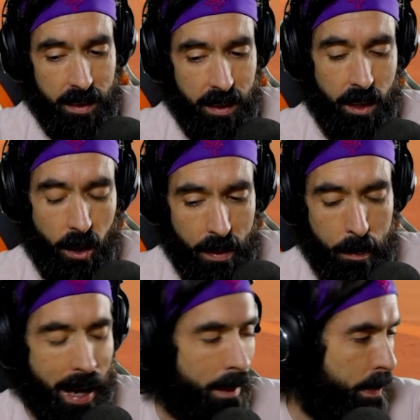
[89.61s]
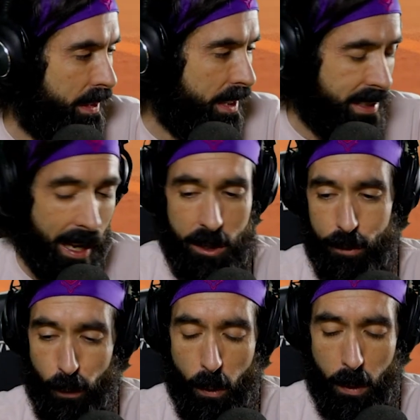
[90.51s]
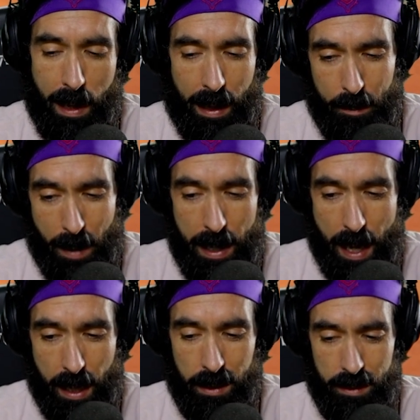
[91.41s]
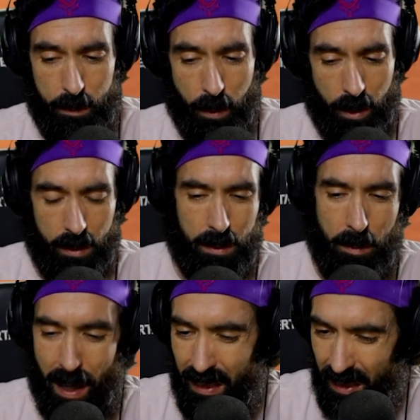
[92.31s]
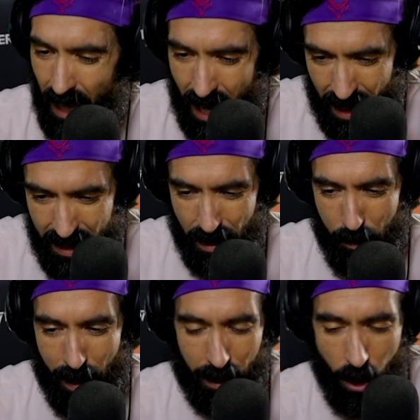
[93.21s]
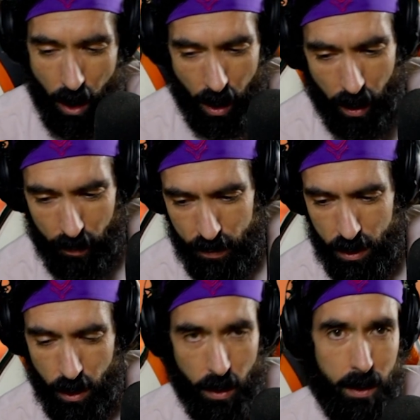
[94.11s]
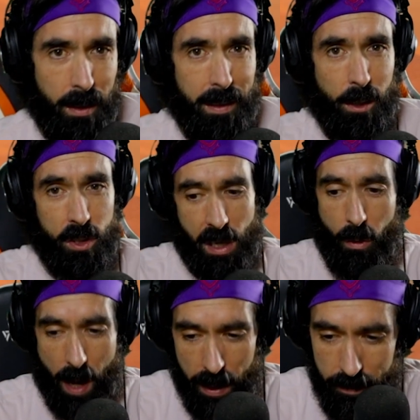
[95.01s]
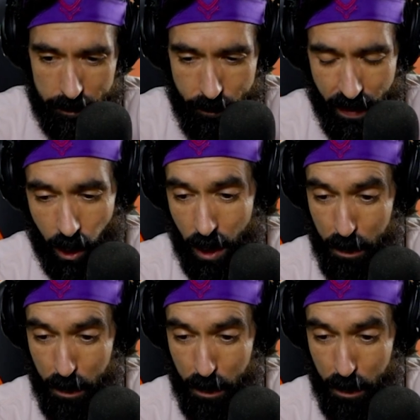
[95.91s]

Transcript: it on the back, but this I use for like my legs, bro, my thighs and my calves, dude, because I run a lot.